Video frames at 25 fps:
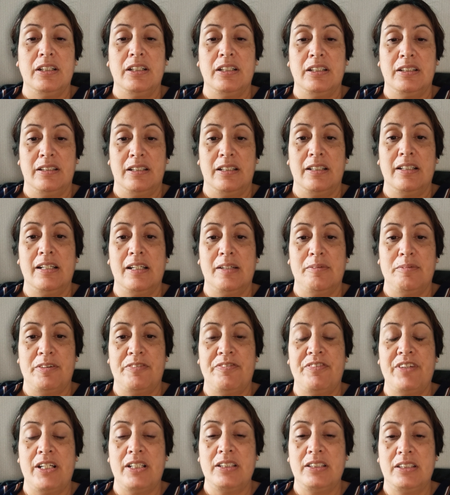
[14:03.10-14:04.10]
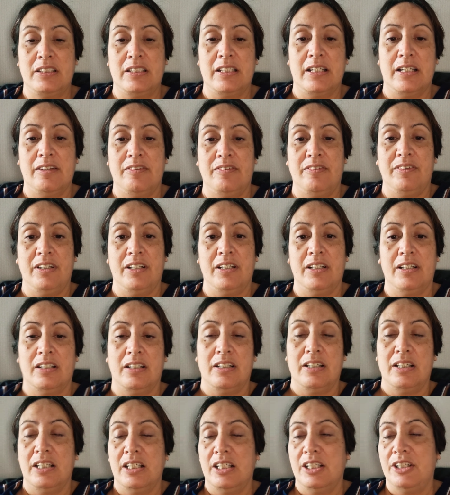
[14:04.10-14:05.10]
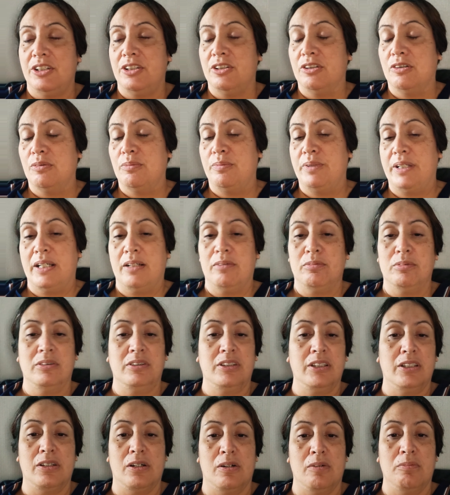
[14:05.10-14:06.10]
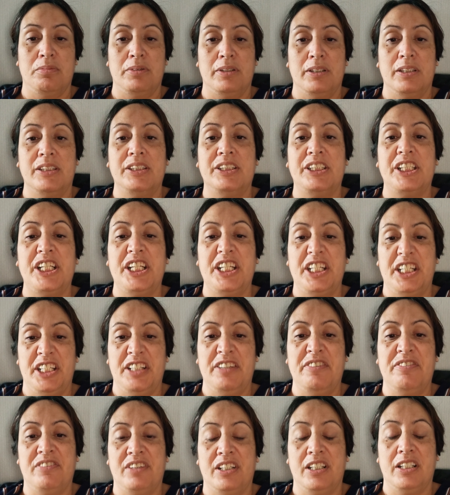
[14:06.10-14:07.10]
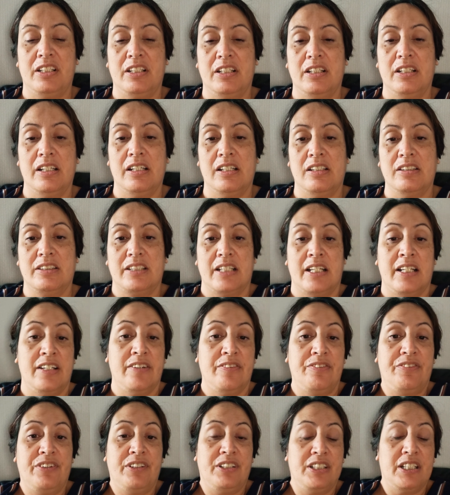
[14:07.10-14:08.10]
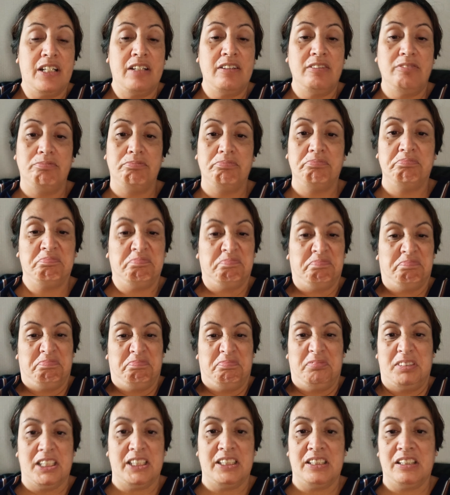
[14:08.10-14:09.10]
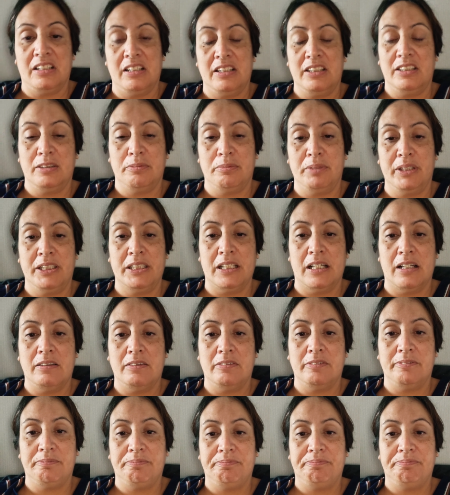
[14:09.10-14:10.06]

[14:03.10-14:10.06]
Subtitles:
in the name of our Saviour, you'll be able to accomplish everything else. And if you don't, it doesn't need to be done.